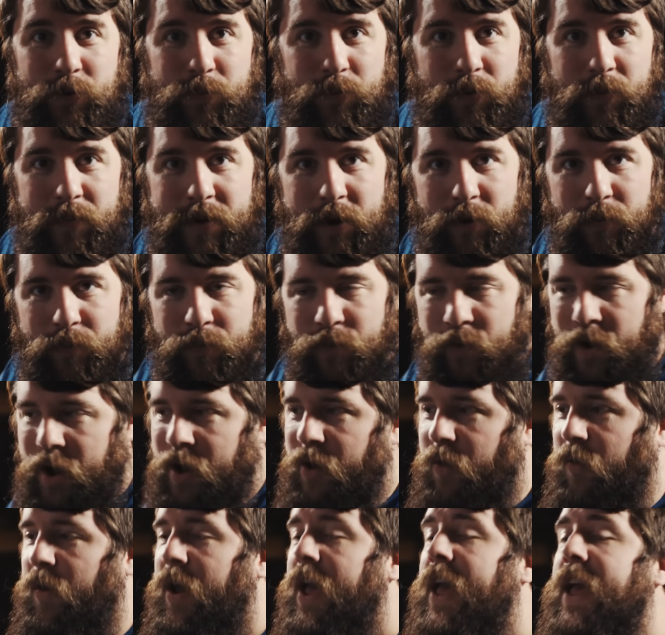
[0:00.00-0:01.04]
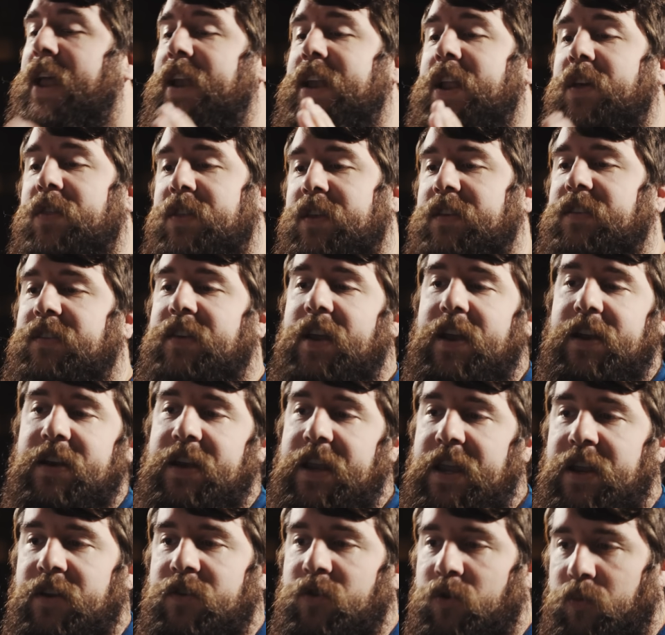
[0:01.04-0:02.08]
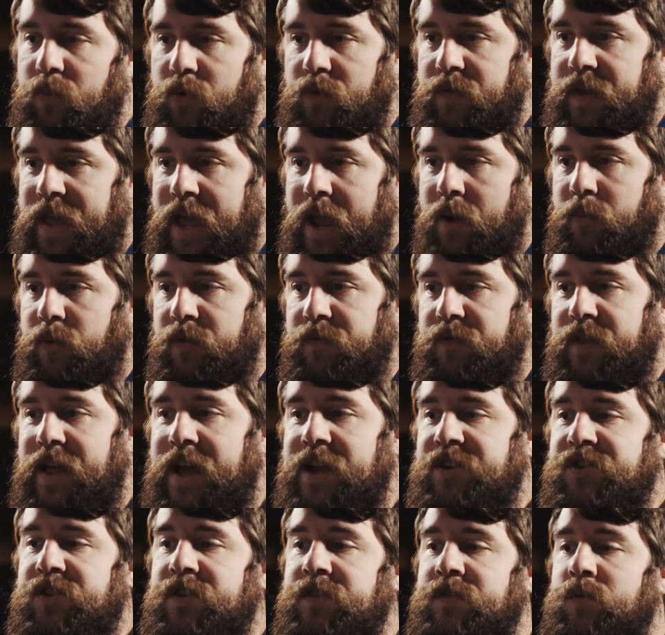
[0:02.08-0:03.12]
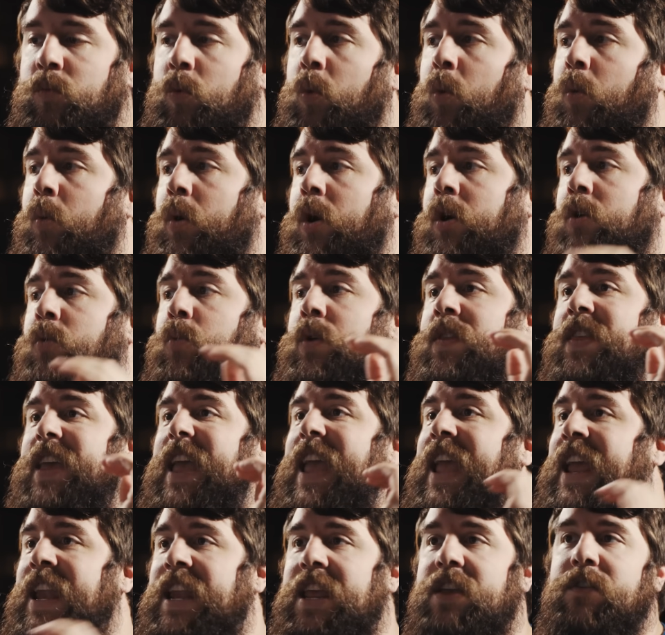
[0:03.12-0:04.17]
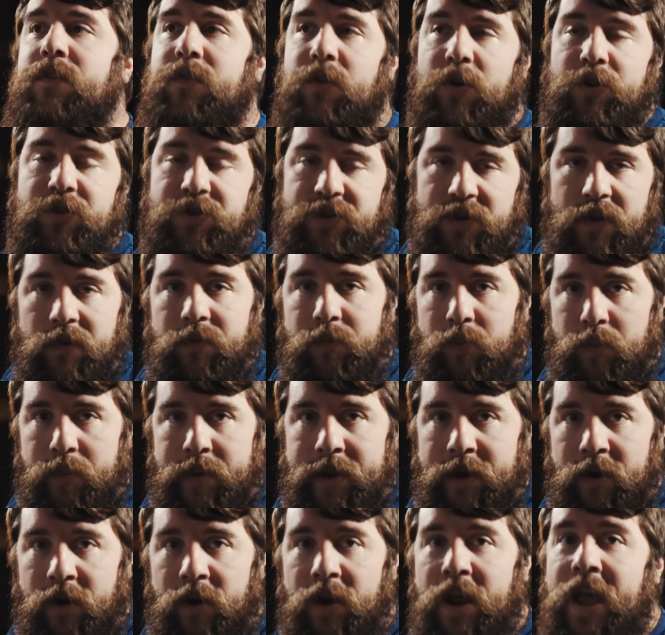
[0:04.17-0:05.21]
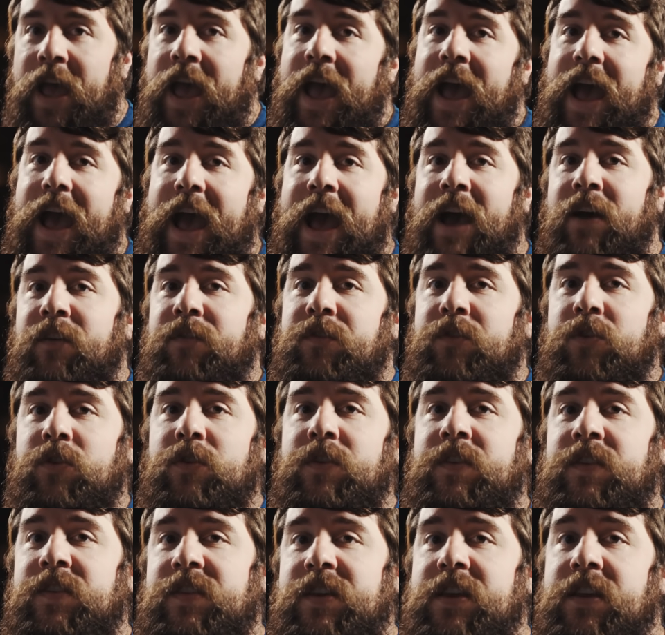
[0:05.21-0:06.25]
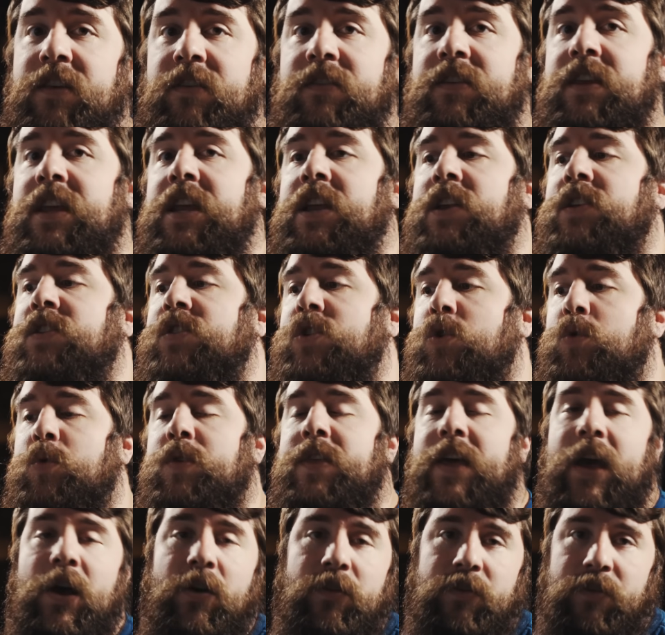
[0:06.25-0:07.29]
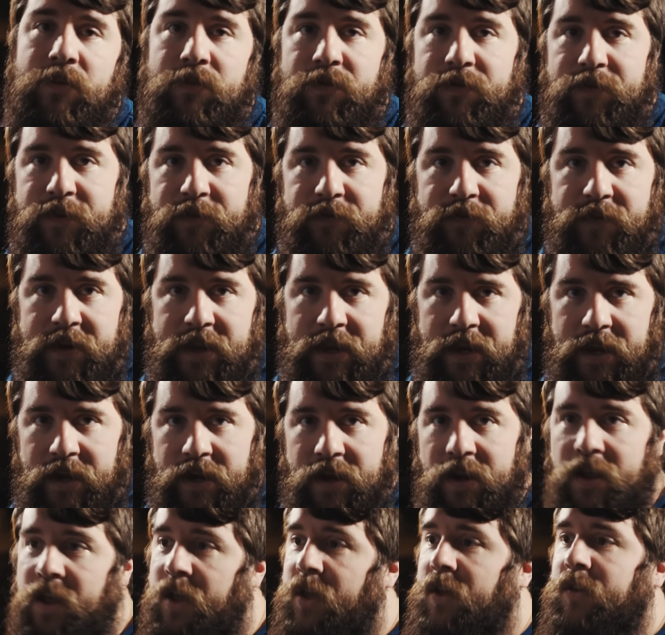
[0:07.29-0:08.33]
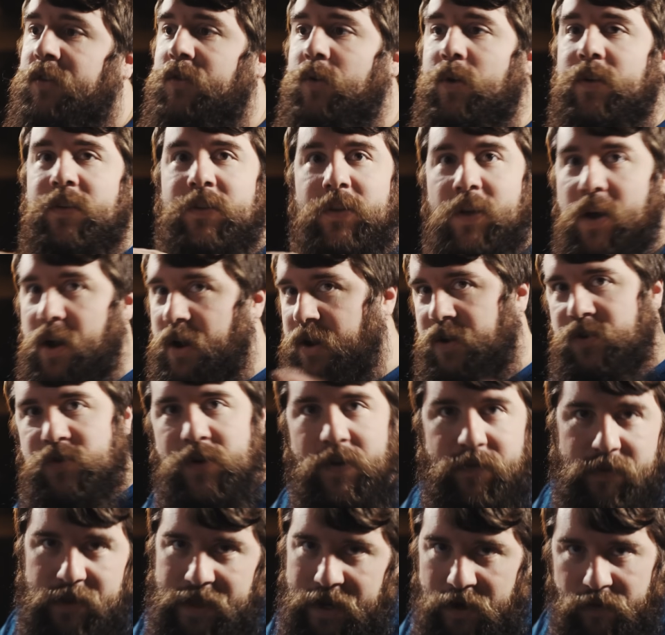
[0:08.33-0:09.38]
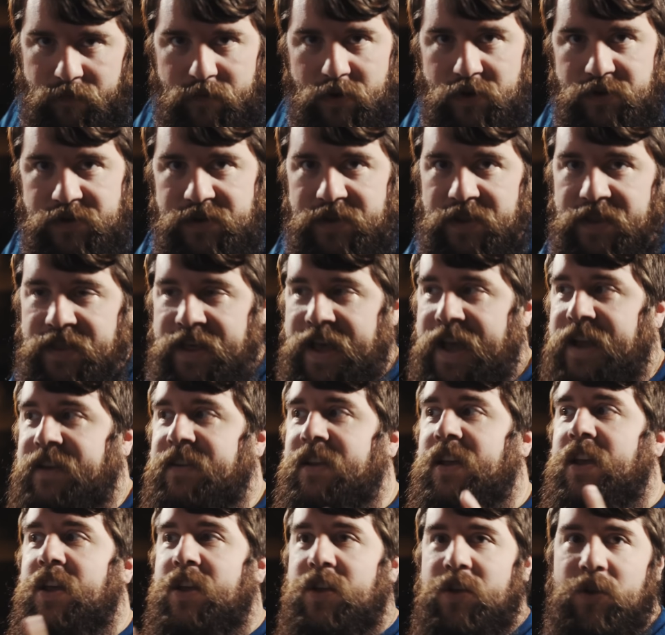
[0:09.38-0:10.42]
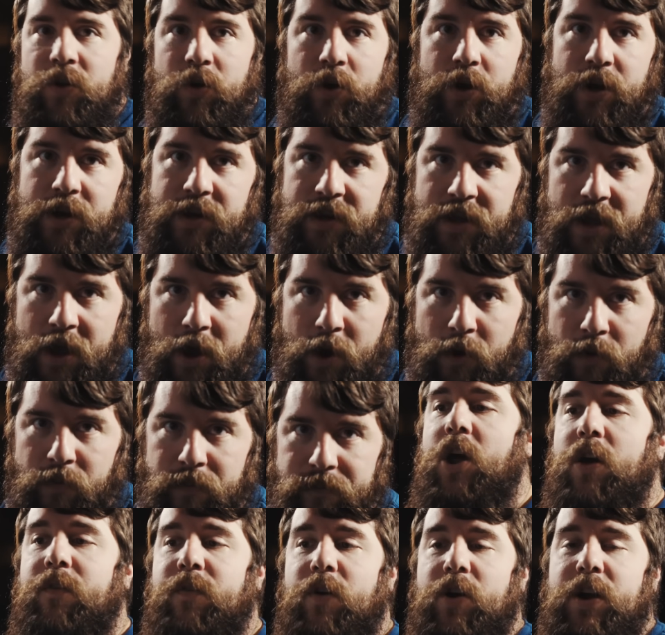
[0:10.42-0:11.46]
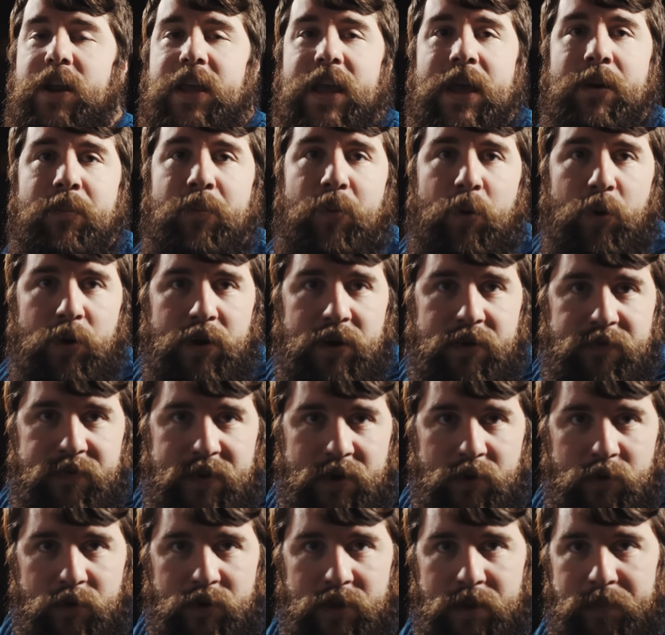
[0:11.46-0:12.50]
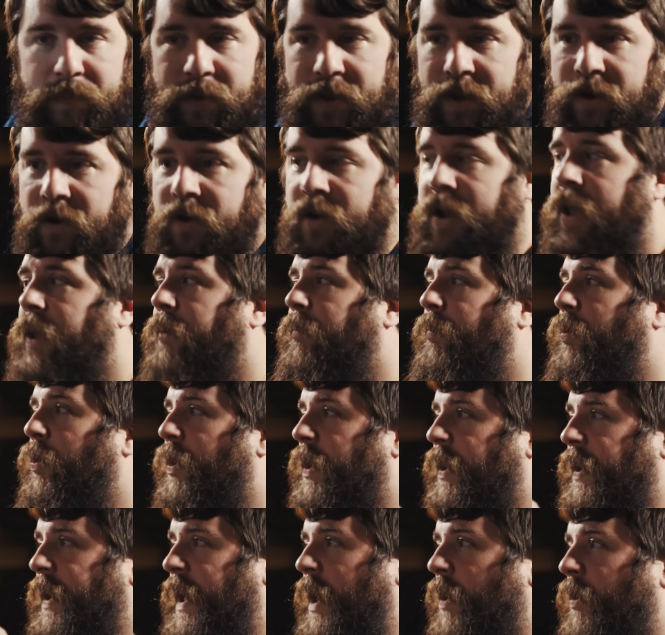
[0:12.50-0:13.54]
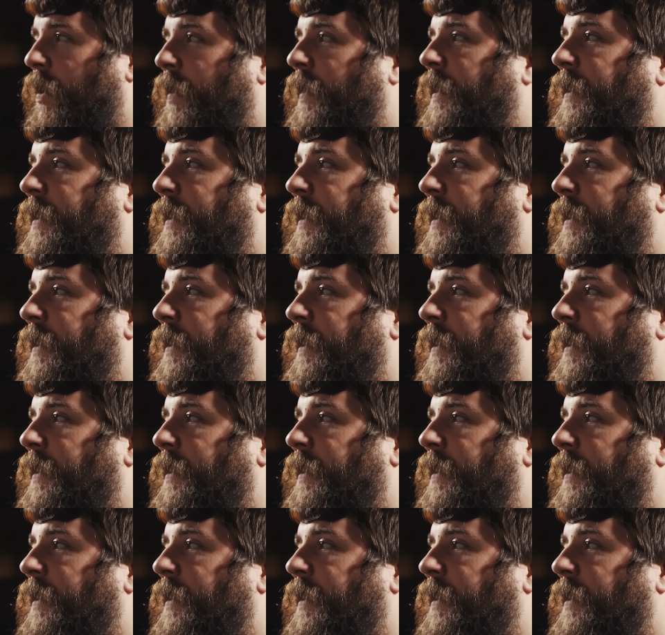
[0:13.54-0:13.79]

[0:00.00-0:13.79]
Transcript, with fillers: to Premiere Pro. Now, this technique to remove camera flashes will work with any version of Premiere after CC 2015. So as long as you have a later version than that, you're good to go. Now, I've already imported a video clip here and put it down